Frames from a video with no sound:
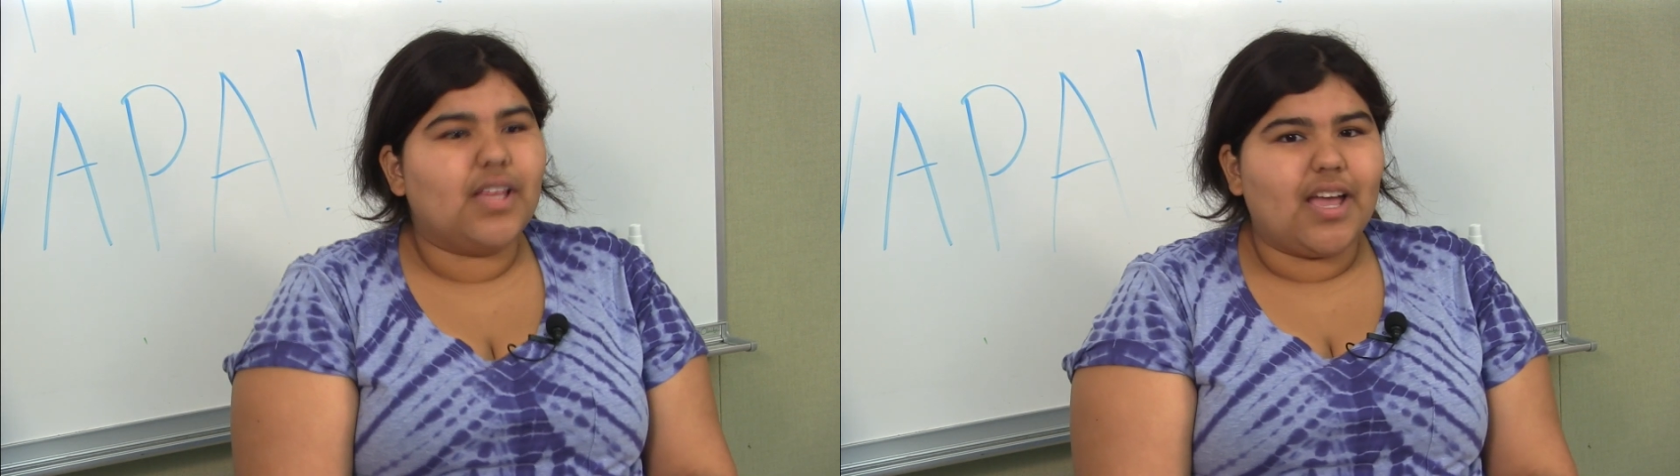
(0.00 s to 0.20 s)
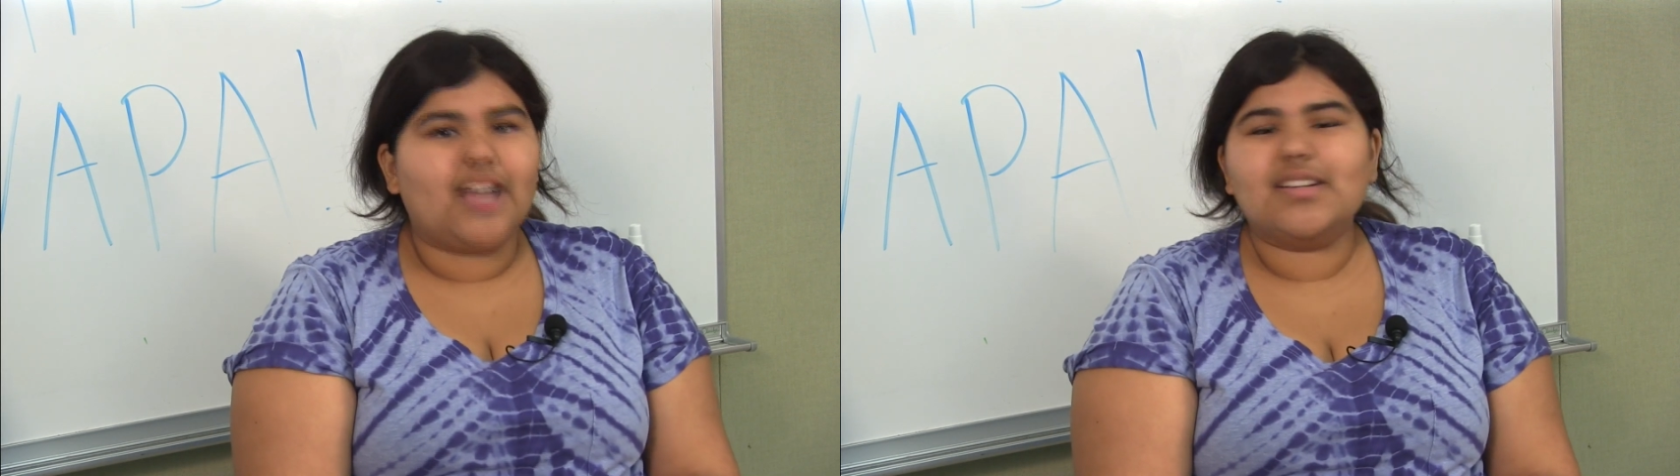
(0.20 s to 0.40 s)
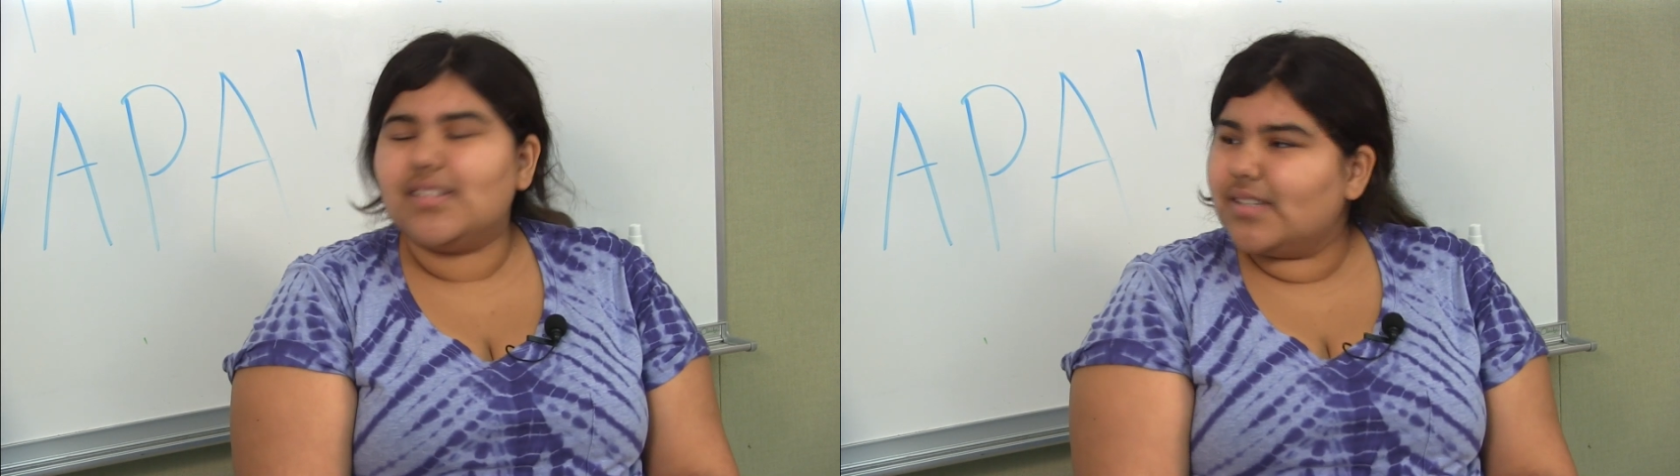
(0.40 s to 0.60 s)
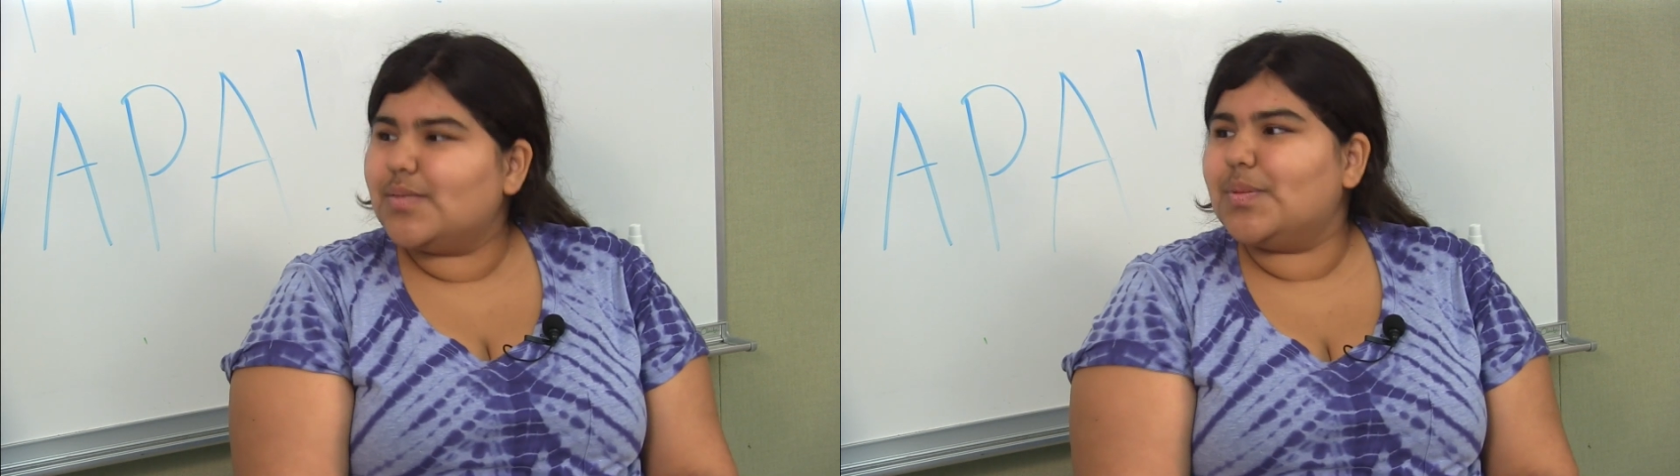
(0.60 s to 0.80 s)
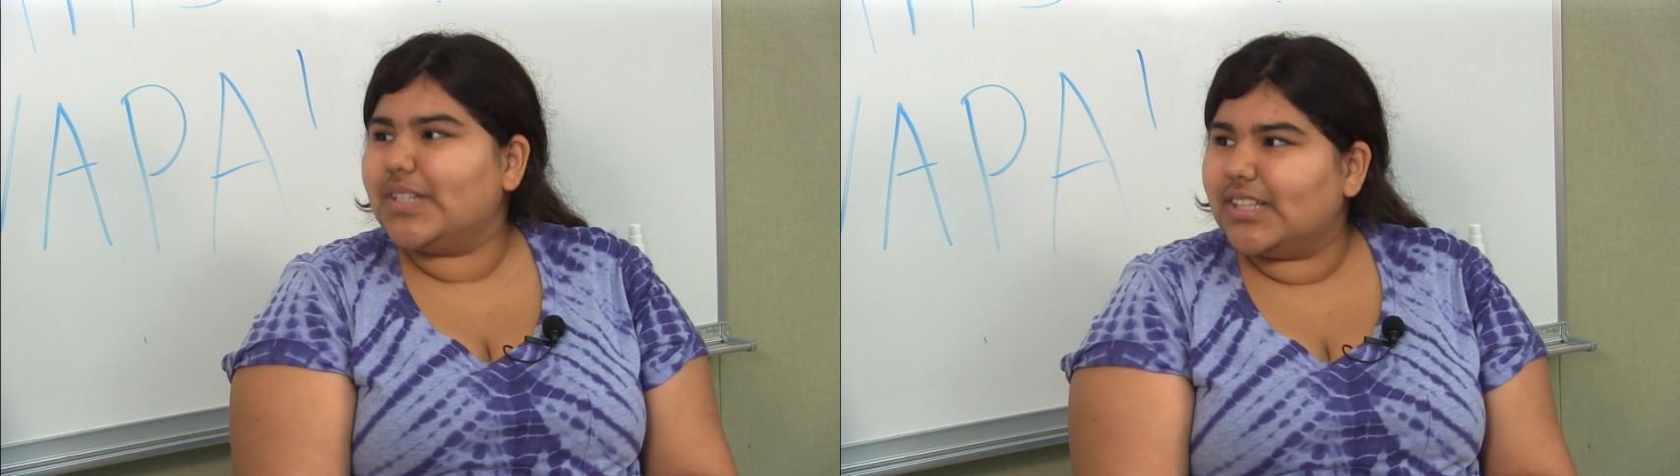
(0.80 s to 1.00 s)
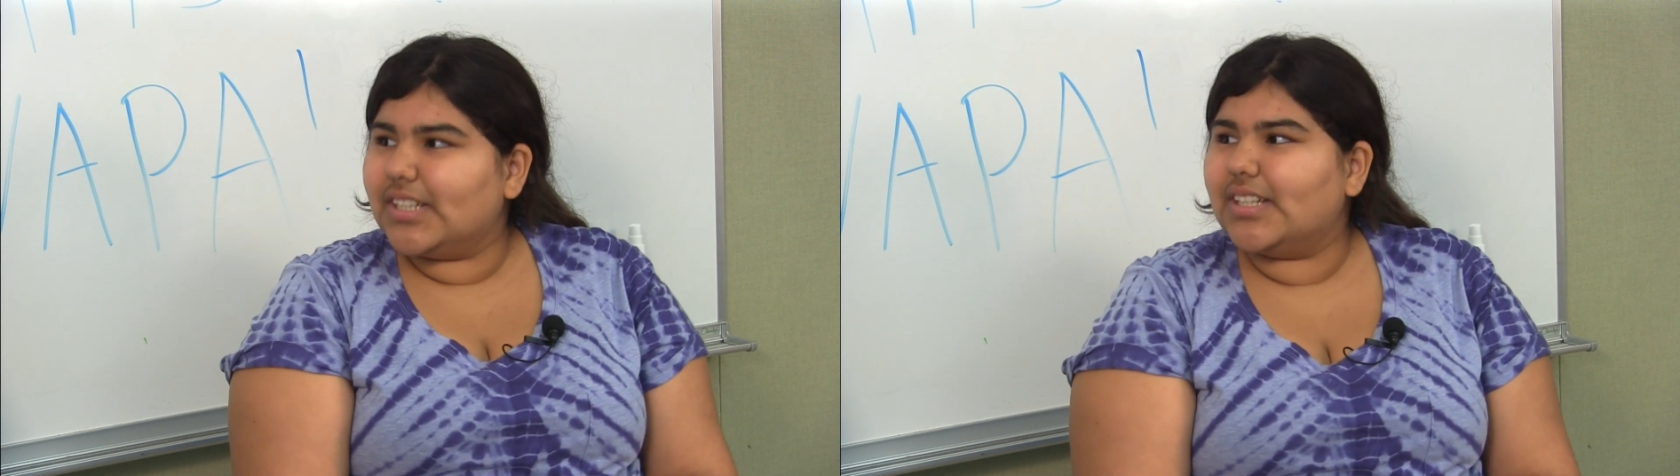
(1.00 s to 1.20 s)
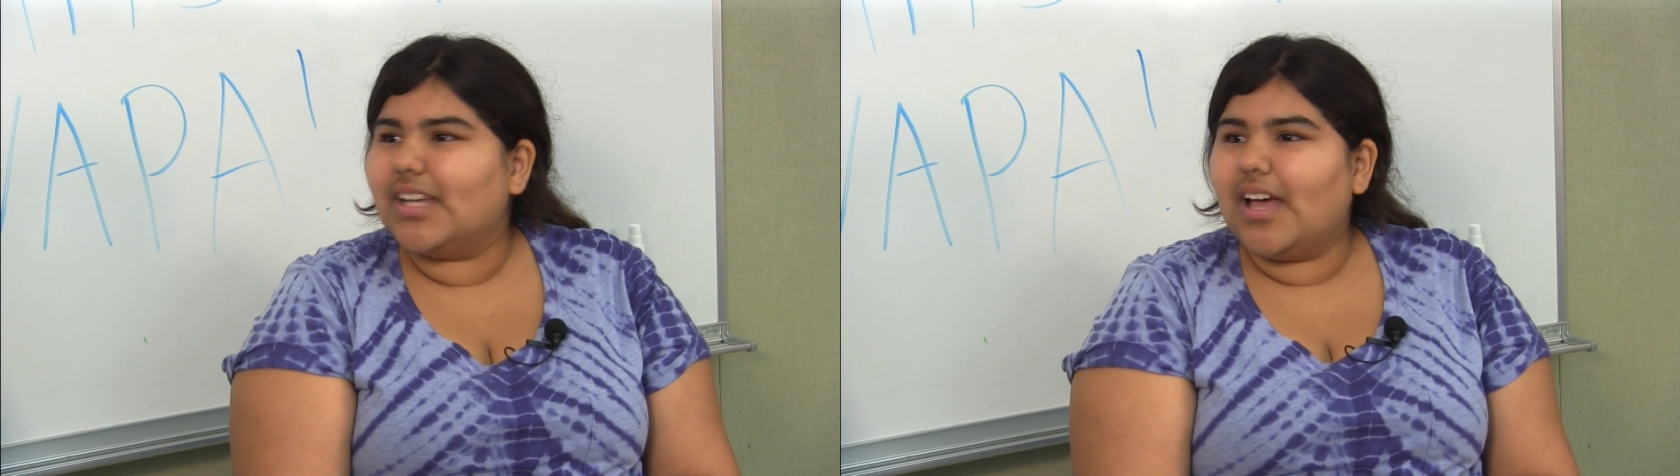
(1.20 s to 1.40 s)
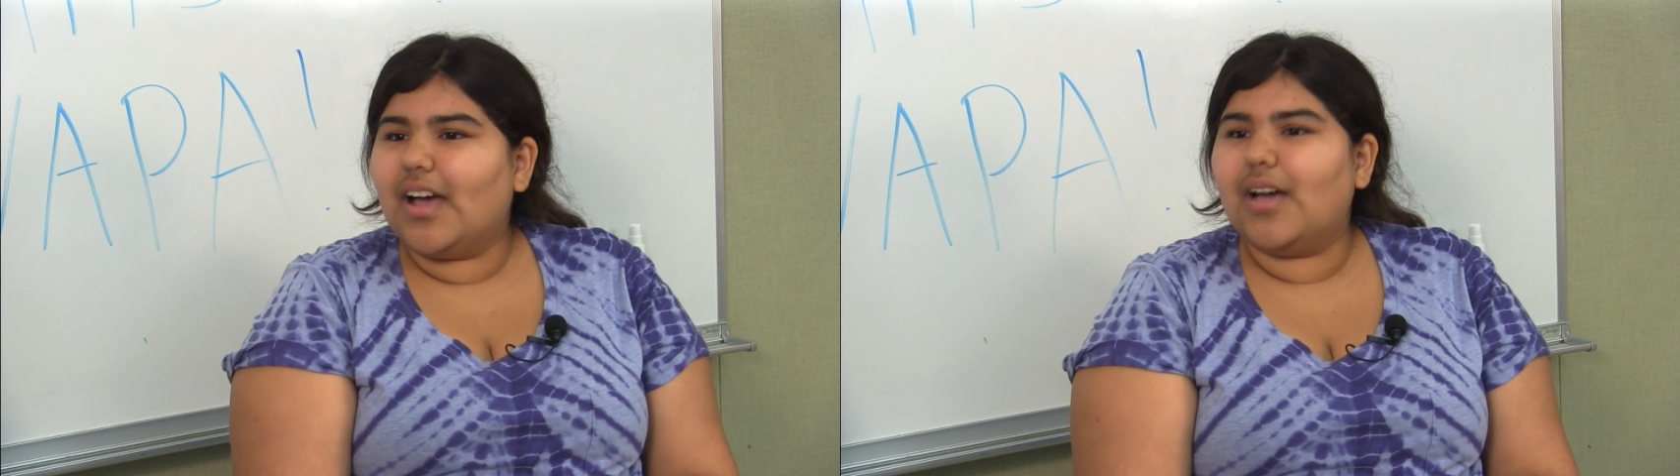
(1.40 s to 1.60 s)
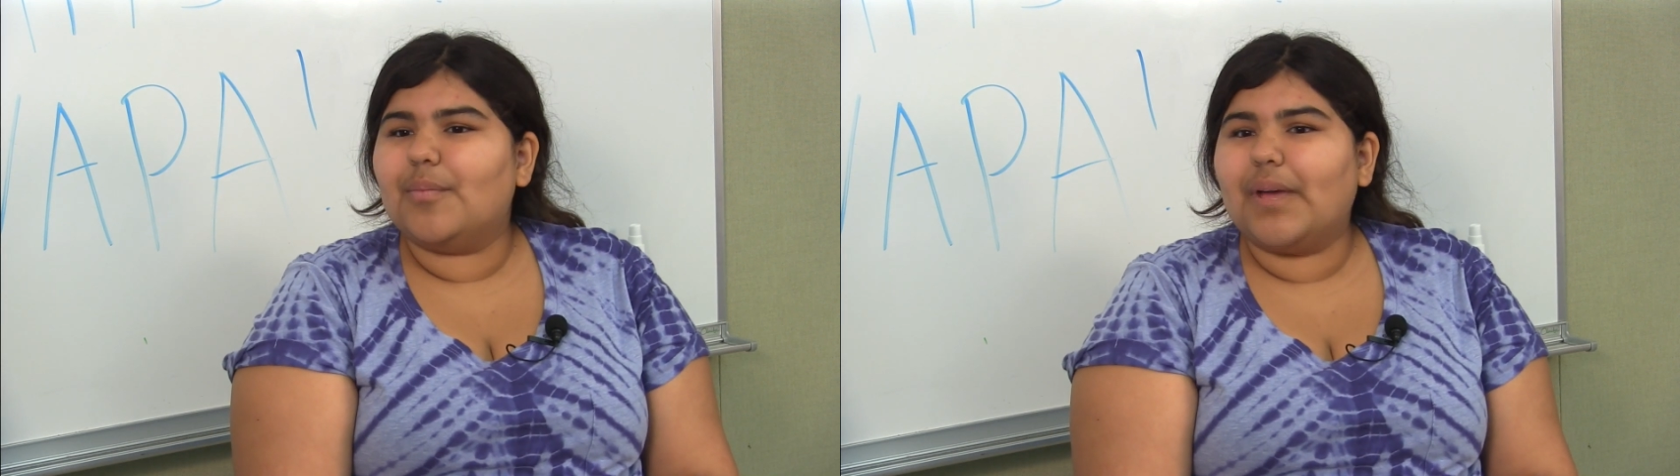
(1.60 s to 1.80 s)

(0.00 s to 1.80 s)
and it, it's pretty good. Um,